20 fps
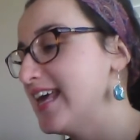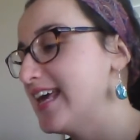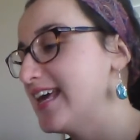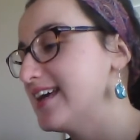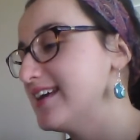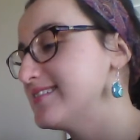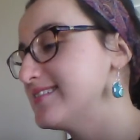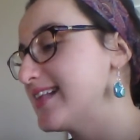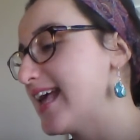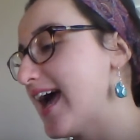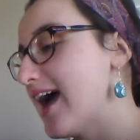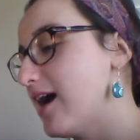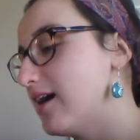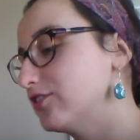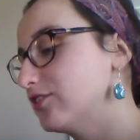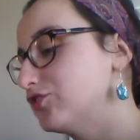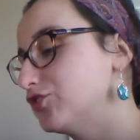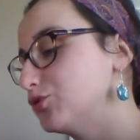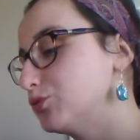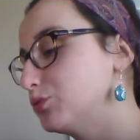is
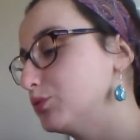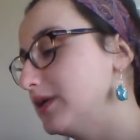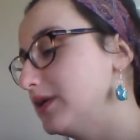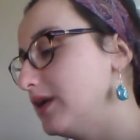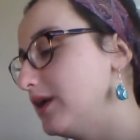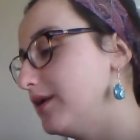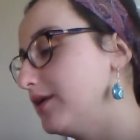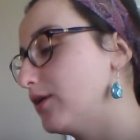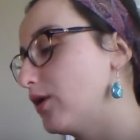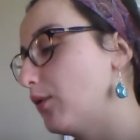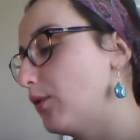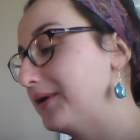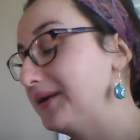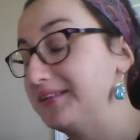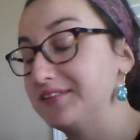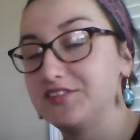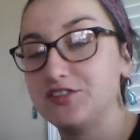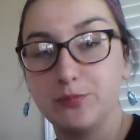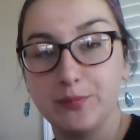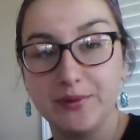actually going
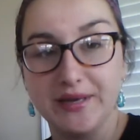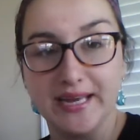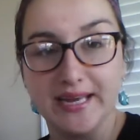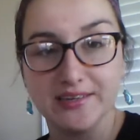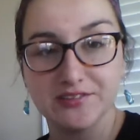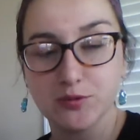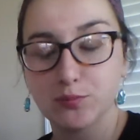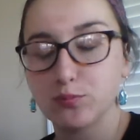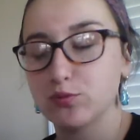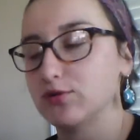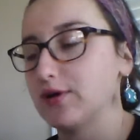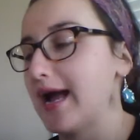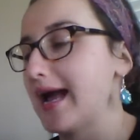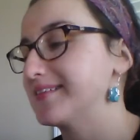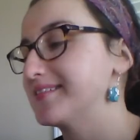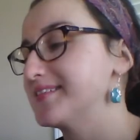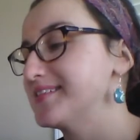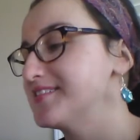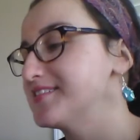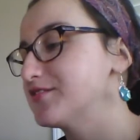to be to
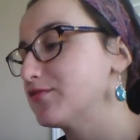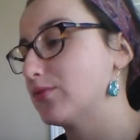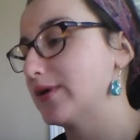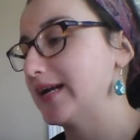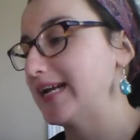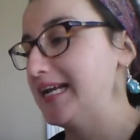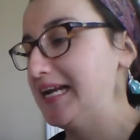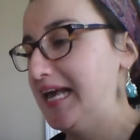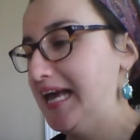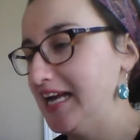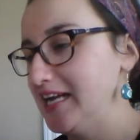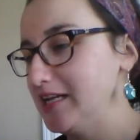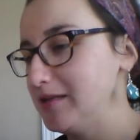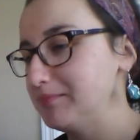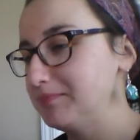practice reading.